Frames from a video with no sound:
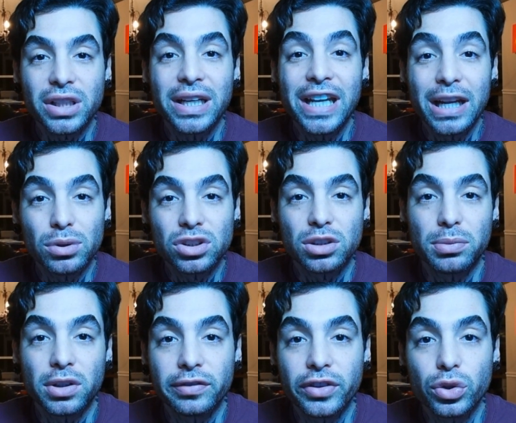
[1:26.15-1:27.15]
and neighbors
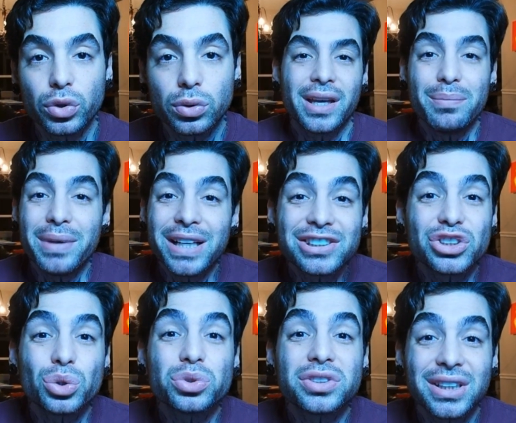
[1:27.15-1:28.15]
above you. It makes
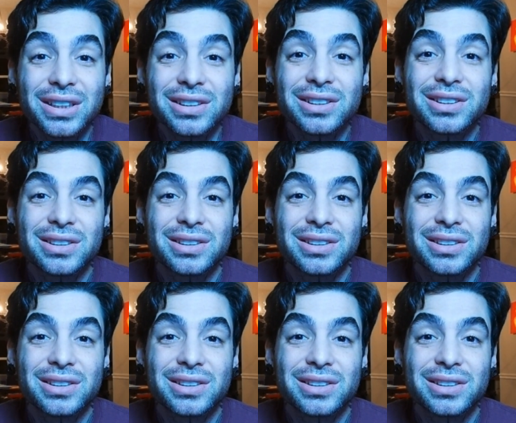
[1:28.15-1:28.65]
no sense.